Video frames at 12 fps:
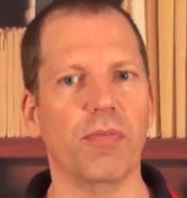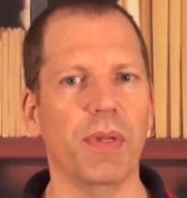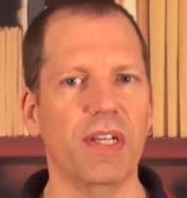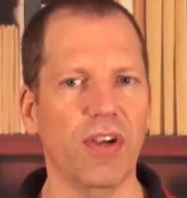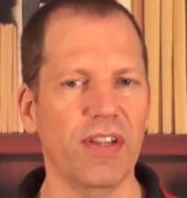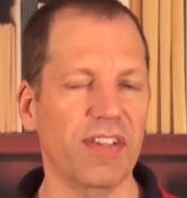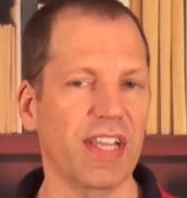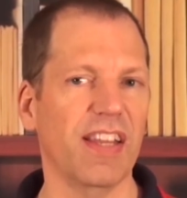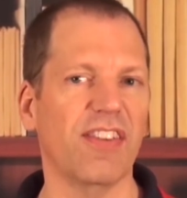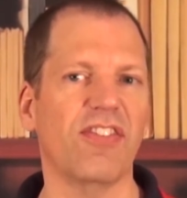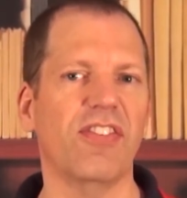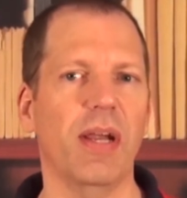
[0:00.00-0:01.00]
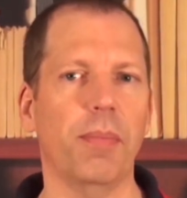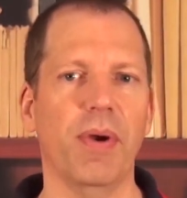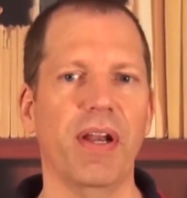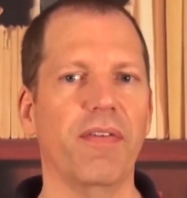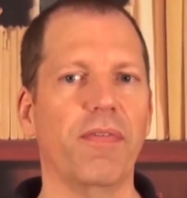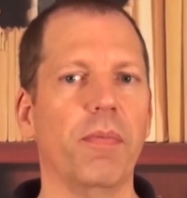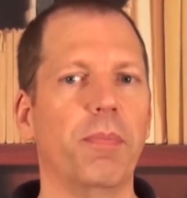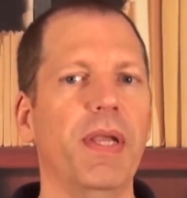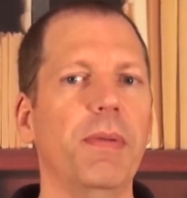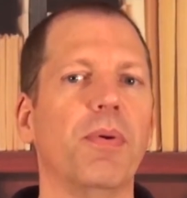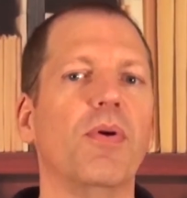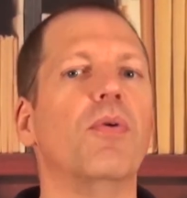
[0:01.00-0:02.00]
But he tries to get us separated from
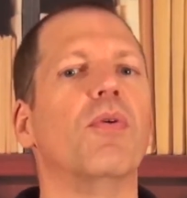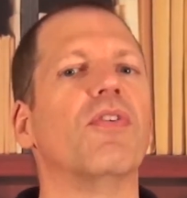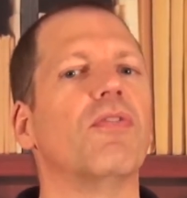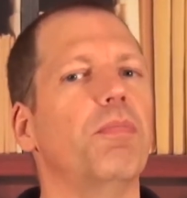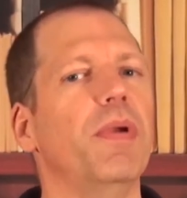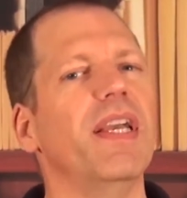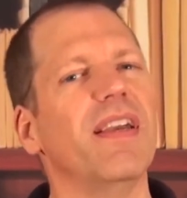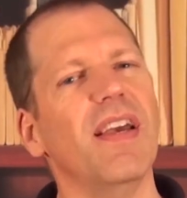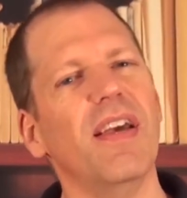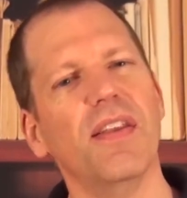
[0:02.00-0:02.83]
people who will speak